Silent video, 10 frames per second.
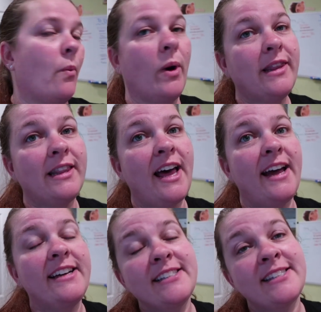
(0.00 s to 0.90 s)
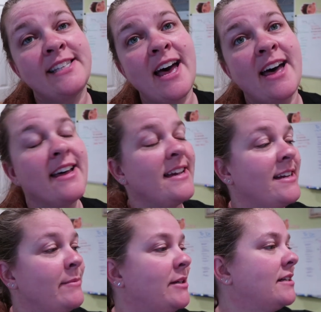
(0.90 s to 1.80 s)
one last
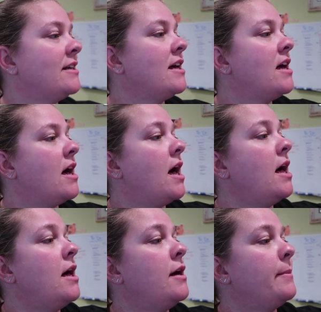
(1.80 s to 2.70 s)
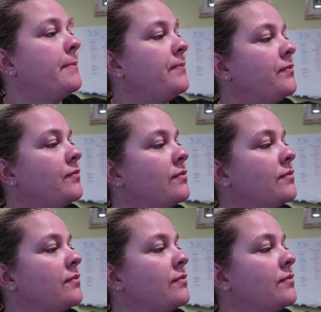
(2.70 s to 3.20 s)
time um,